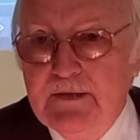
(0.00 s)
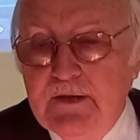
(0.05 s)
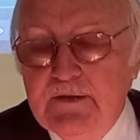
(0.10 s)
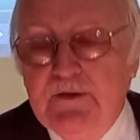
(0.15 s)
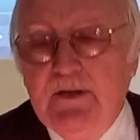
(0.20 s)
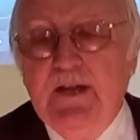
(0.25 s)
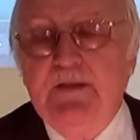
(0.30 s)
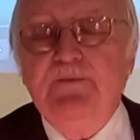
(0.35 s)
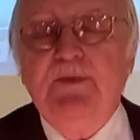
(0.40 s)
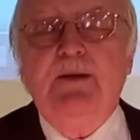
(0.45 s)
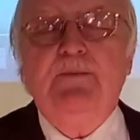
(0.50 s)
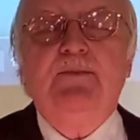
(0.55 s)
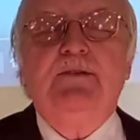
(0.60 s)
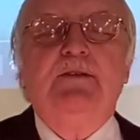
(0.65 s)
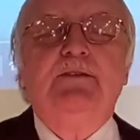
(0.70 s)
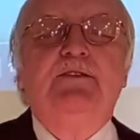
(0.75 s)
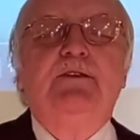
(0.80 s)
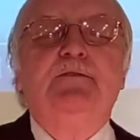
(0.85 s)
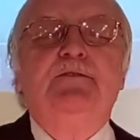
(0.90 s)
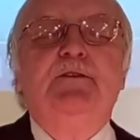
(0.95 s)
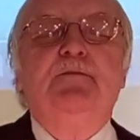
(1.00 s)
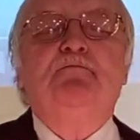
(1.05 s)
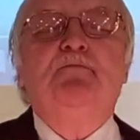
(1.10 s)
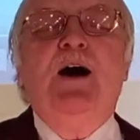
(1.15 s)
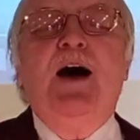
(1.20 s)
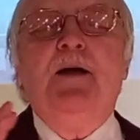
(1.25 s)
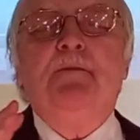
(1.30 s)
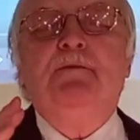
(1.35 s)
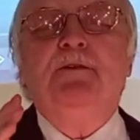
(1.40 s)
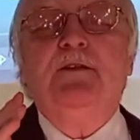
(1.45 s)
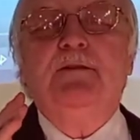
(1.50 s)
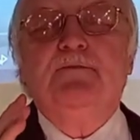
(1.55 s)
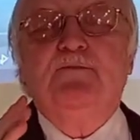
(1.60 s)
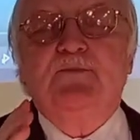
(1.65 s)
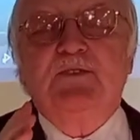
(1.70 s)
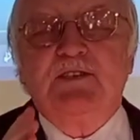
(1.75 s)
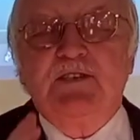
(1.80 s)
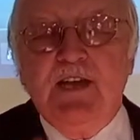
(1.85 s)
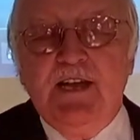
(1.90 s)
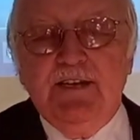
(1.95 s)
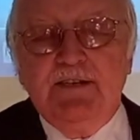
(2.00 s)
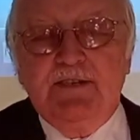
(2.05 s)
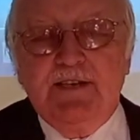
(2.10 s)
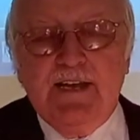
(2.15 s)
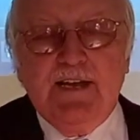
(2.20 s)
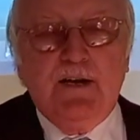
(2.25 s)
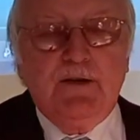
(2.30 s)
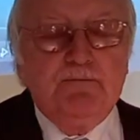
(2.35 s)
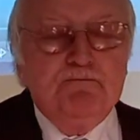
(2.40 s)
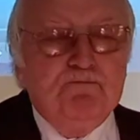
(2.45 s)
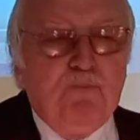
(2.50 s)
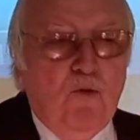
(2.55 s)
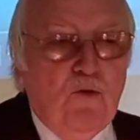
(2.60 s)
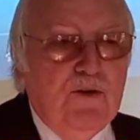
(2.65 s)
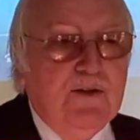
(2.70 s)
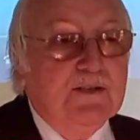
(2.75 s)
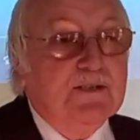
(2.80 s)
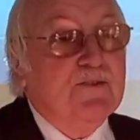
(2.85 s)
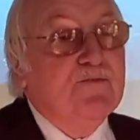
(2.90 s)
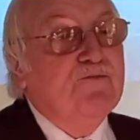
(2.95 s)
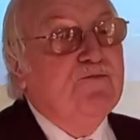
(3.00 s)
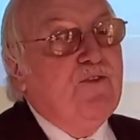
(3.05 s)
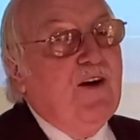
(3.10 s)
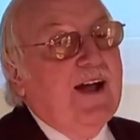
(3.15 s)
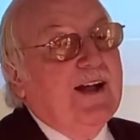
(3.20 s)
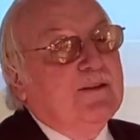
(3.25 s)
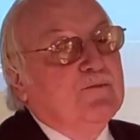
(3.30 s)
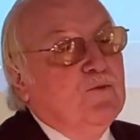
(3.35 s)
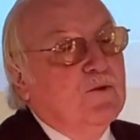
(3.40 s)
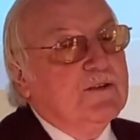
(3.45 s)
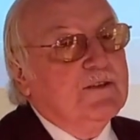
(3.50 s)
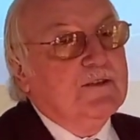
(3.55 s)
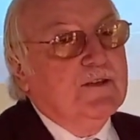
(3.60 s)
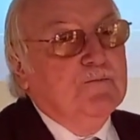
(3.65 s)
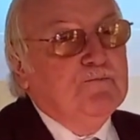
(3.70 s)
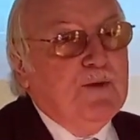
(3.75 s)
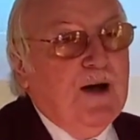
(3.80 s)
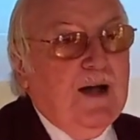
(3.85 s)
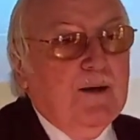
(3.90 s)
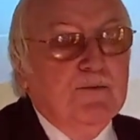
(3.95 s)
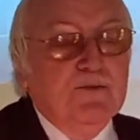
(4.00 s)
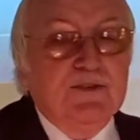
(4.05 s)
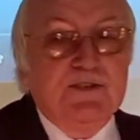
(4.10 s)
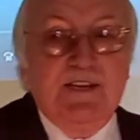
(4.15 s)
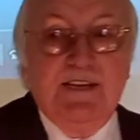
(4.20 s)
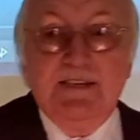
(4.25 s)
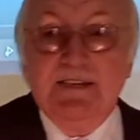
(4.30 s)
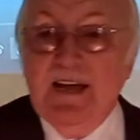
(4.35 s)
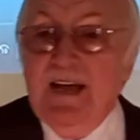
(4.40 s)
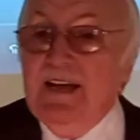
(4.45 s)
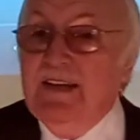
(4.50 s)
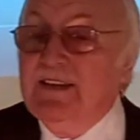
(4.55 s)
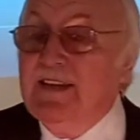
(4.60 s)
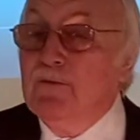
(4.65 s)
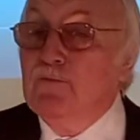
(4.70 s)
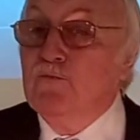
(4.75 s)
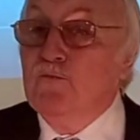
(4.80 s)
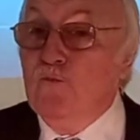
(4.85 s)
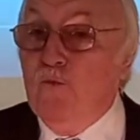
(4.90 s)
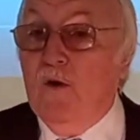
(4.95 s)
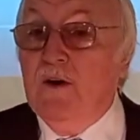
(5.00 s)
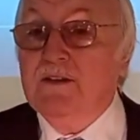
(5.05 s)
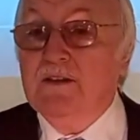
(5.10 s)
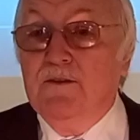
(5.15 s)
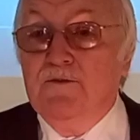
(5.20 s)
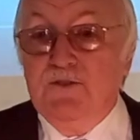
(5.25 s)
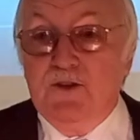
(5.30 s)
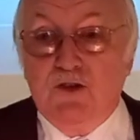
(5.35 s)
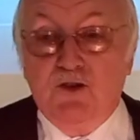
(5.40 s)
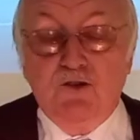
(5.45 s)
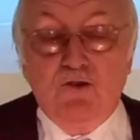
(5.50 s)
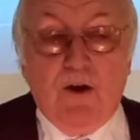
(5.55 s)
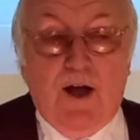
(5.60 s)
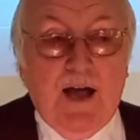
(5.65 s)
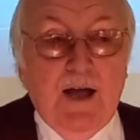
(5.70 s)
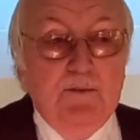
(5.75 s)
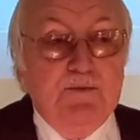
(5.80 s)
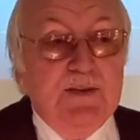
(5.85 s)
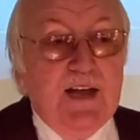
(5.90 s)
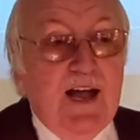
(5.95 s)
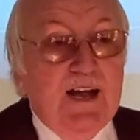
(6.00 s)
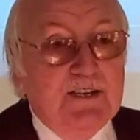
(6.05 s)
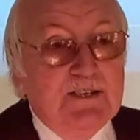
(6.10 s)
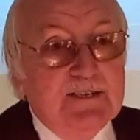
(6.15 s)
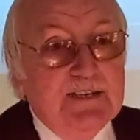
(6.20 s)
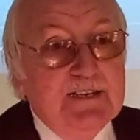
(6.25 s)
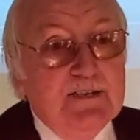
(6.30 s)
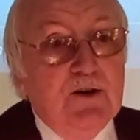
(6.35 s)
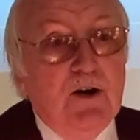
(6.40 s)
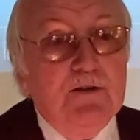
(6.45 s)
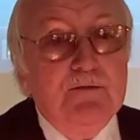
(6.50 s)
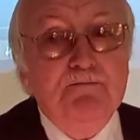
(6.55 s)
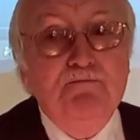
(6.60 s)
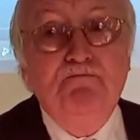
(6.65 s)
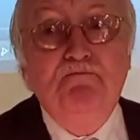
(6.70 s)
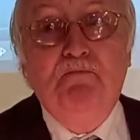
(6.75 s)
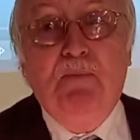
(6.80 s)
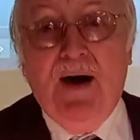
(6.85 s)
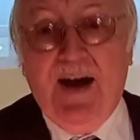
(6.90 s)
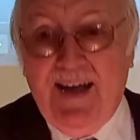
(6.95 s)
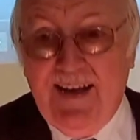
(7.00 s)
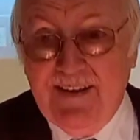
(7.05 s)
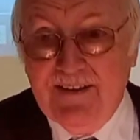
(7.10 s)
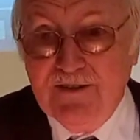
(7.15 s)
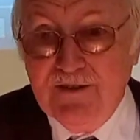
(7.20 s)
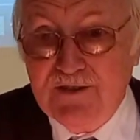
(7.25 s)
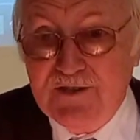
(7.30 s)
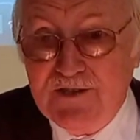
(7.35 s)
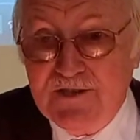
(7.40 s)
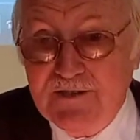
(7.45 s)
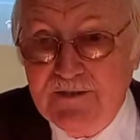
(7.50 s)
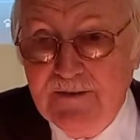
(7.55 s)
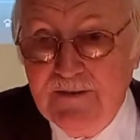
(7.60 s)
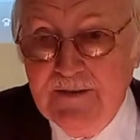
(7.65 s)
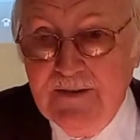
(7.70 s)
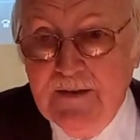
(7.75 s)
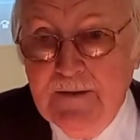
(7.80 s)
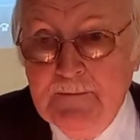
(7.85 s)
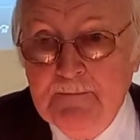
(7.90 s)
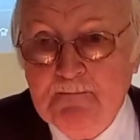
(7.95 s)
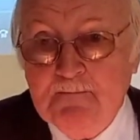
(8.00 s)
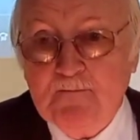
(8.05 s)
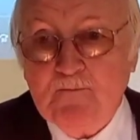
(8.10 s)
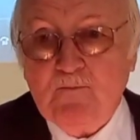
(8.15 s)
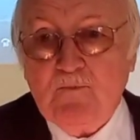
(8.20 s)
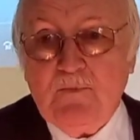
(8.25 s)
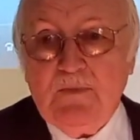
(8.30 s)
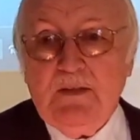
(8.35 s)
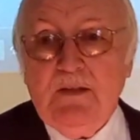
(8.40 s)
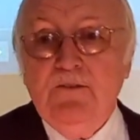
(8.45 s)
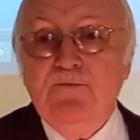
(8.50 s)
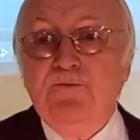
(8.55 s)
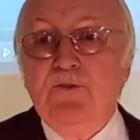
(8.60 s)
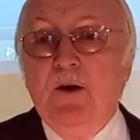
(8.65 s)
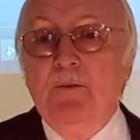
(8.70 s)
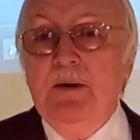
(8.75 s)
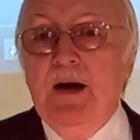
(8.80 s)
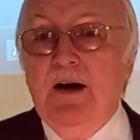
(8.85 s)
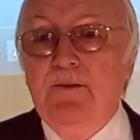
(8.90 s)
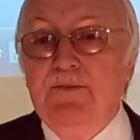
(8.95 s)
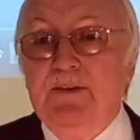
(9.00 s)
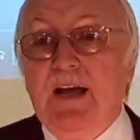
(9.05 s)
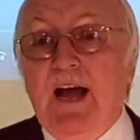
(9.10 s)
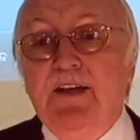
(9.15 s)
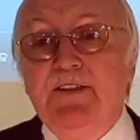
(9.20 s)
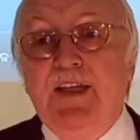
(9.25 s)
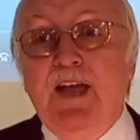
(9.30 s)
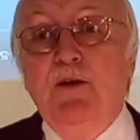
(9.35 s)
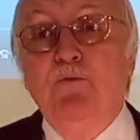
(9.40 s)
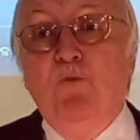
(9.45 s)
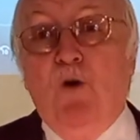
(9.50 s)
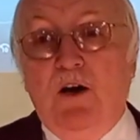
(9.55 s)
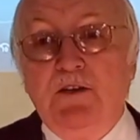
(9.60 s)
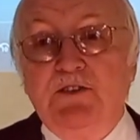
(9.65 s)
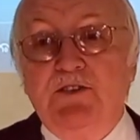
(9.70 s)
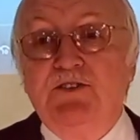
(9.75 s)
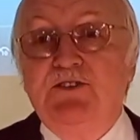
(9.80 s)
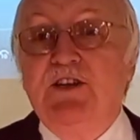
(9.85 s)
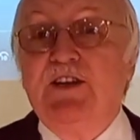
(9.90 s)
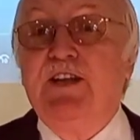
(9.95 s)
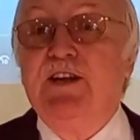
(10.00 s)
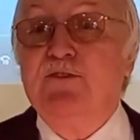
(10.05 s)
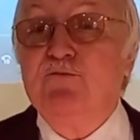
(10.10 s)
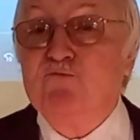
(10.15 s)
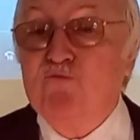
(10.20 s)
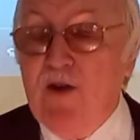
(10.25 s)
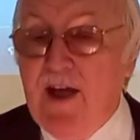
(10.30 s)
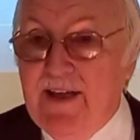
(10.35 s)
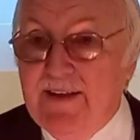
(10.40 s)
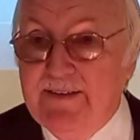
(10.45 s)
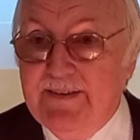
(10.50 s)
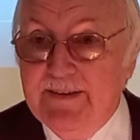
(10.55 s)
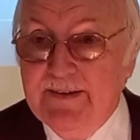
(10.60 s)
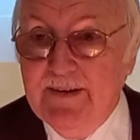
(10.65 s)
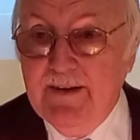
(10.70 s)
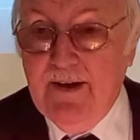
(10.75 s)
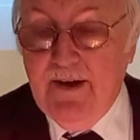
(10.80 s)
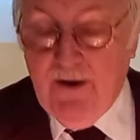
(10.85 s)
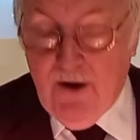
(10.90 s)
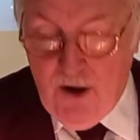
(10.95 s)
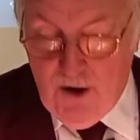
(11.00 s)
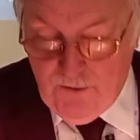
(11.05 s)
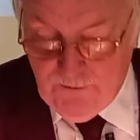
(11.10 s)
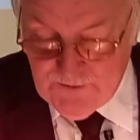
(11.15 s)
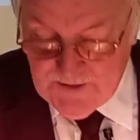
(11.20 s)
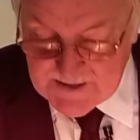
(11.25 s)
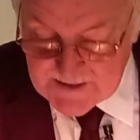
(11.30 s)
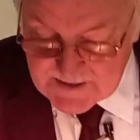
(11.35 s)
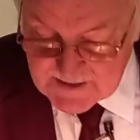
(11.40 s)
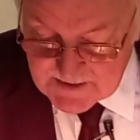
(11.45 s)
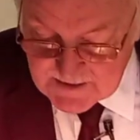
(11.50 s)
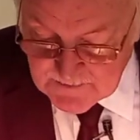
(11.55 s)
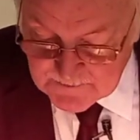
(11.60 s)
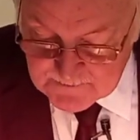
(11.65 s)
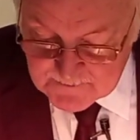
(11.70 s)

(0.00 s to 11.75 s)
The Bible says they got boils. In fact, one of the Bibles says that one of the tribes actually got piles from having, and they wanted to get rid of this